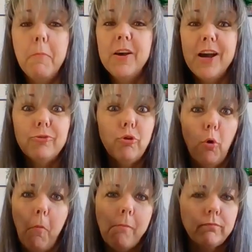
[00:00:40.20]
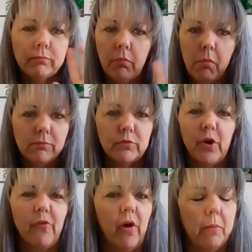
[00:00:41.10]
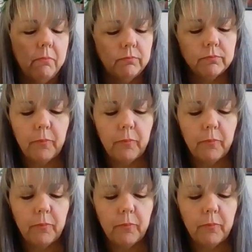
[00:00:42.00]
But that's cool. That's fun.